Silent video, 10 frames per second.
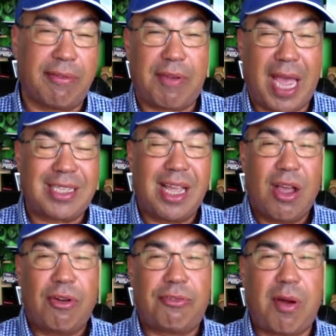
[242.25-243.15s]
In fact,
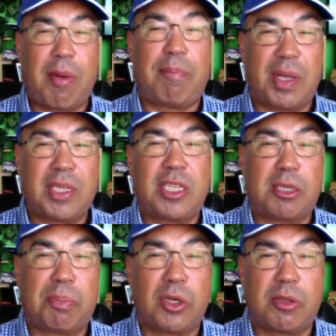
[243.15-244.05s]
from a
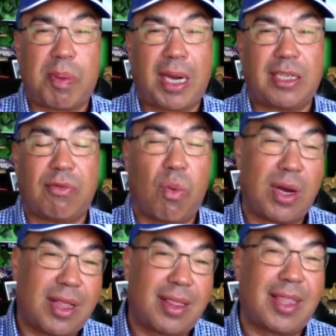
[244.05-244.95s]
business perspective, one
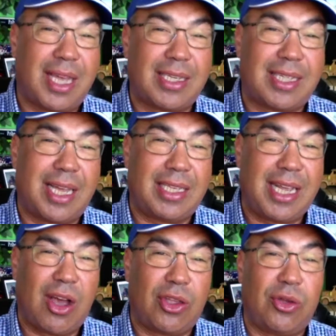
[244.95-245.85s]
of the things they
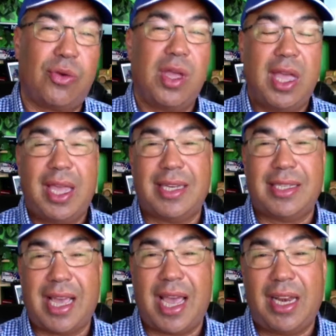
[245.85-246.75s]
tell you is
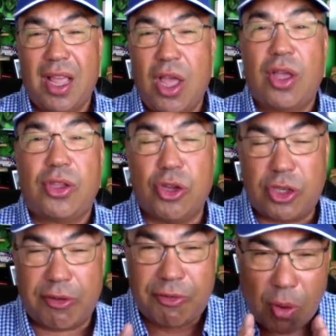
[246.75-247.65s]
that you
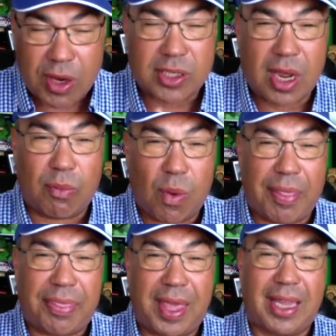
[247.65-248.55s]
should focus on
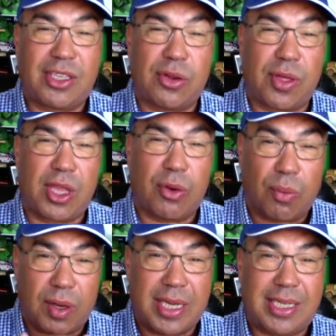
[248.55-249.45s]
one thing so that
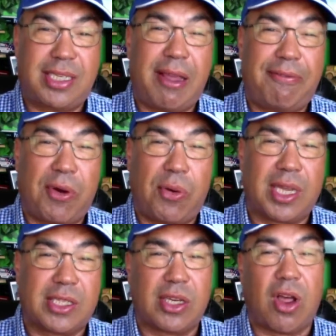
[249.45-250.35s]
you can stay
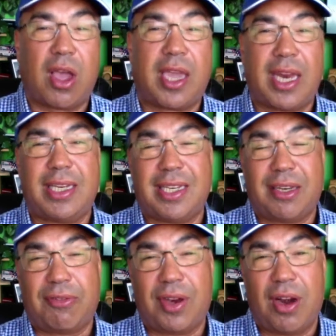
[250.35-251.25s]
focused and not get into
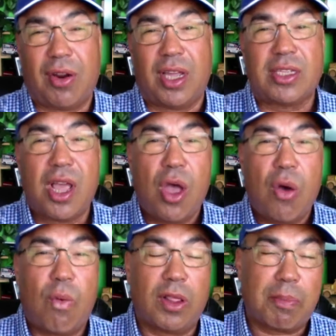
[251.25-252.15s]
different areas.
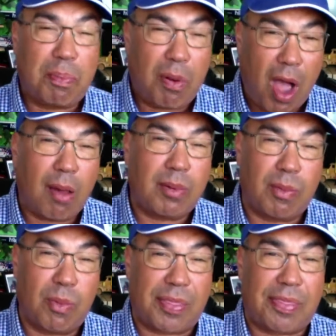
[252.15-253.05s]
Well, the
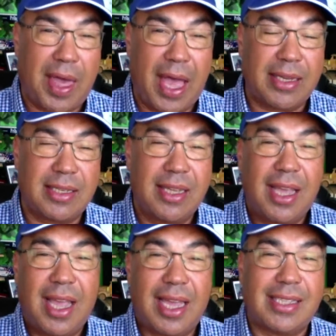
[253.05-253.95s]
problem with that
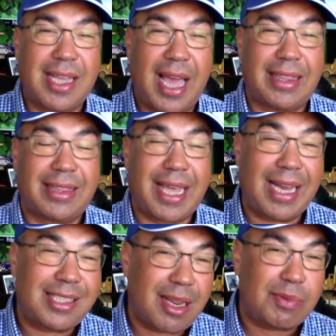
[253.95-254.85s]
is that
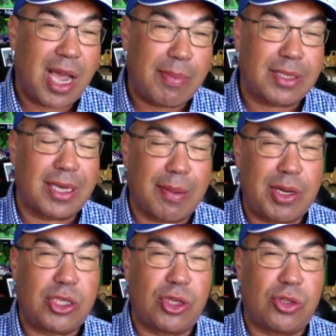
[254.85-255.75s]
sometimes
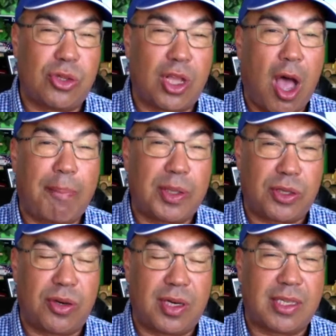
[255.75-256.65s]
limits you to the
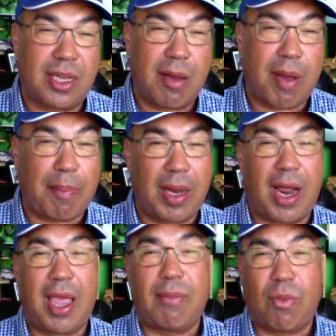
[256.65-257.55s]
opportunities that come up. And
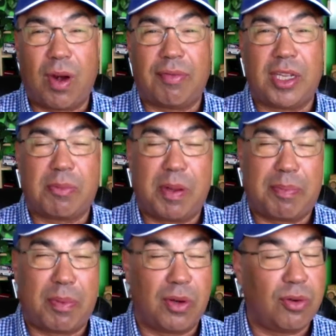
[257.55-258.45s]
I am one of these
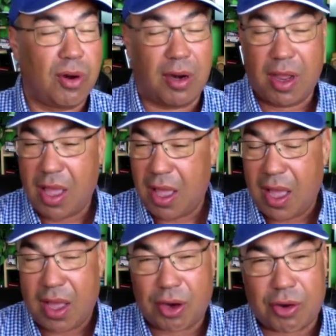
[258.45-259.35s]
people who are
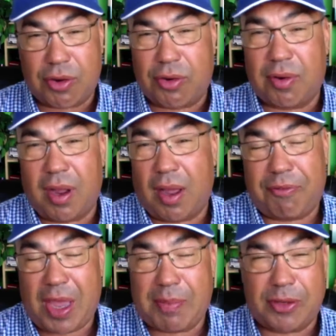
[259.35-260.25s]

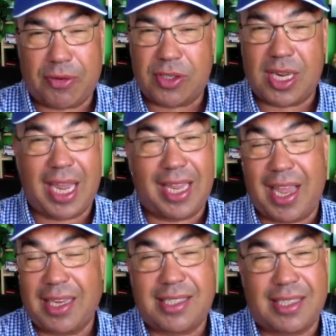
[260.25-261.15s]
famous for saying
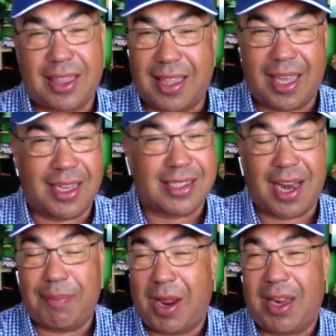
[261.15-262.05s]
yes to things, and
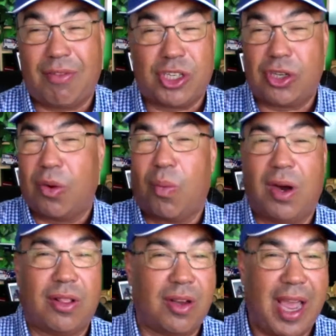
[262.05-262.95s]
I'm not even sure
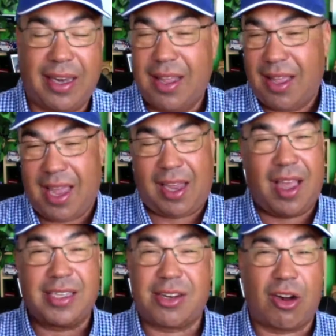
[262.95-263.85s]
where they'll end. Heck,
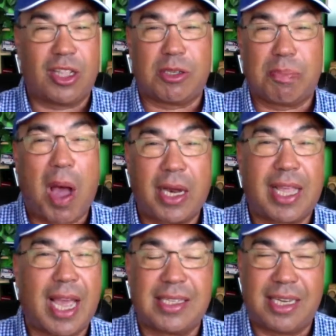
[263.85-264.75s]
I started this
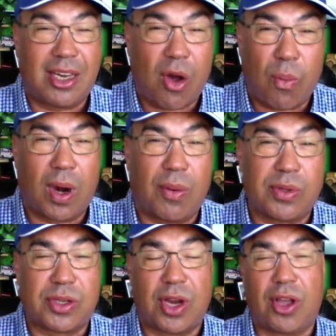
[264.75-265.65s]
podcast, didn't know where it
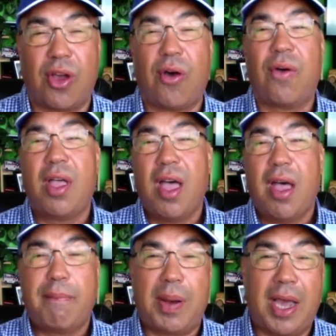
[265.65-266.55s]
was going to go,
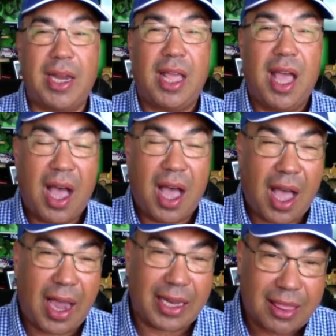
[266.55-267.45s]
but
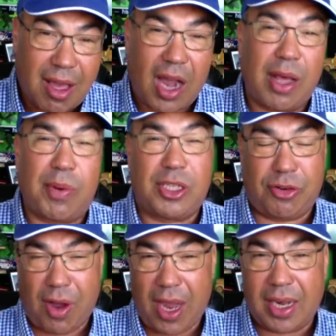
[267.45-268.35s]
I thought I would
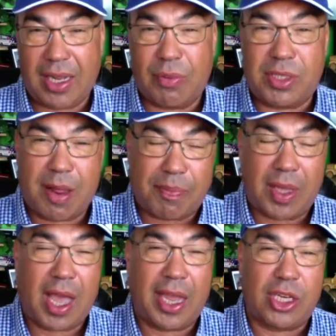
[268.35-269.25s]
try it. It was
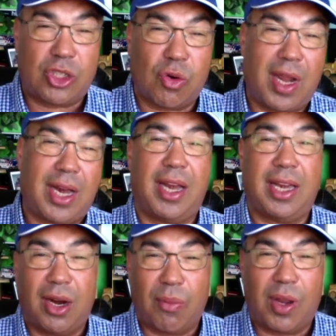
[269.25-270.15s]
something I enjoyed, and
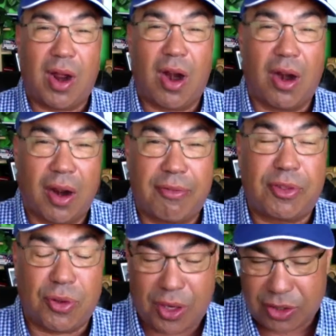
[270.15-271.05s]
here we are a
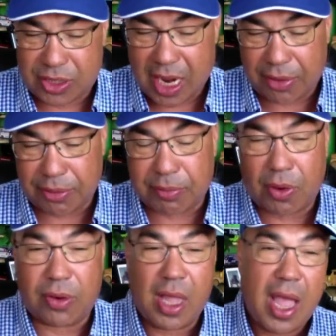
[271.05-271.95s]
few years down the
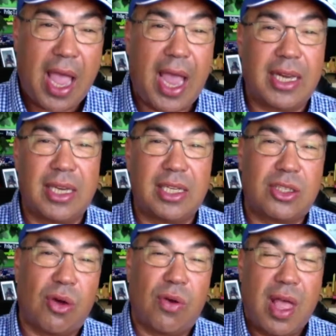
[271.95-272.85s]
road. And
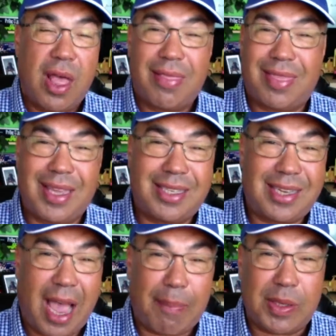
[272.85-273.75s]
so this
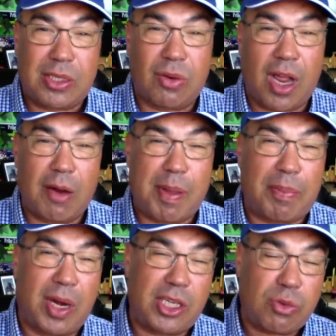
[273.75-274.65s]
happens to a lot of
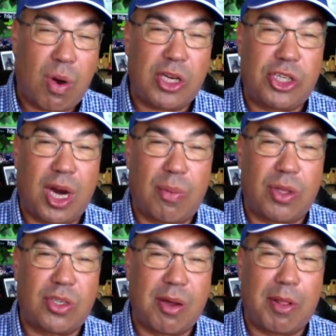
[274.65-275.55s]
people, and I just want to share with
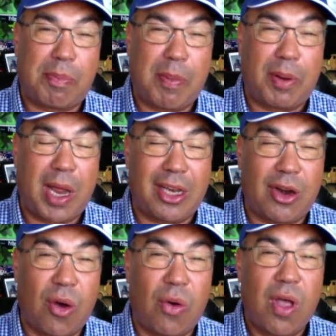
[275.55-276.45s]
you some of the people I
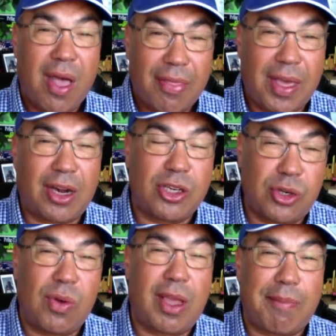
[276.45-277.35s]
know that are
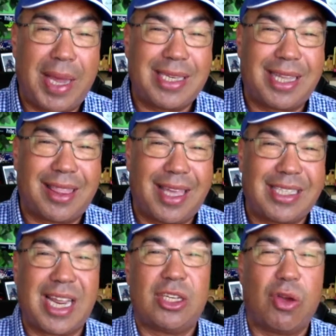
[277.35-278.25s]
doing amazing
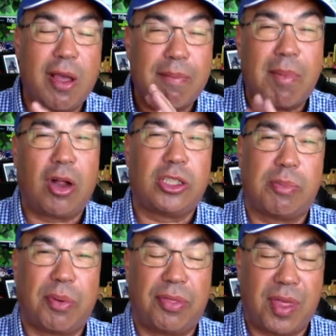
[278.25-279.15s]
things and doing
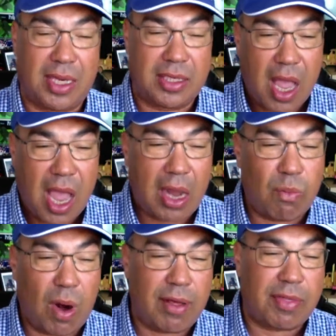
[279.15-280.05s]
multiple things.
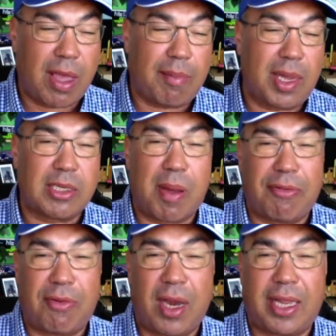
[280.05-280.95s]
And one of them is my
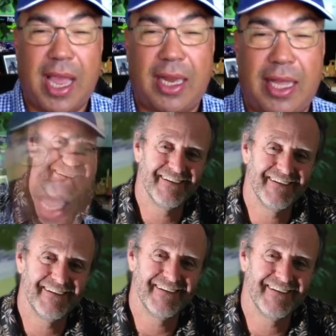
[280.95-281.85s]
friend Kelly
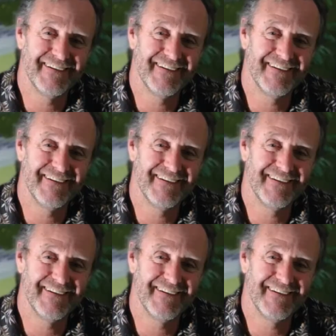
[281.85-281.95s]
Gannon.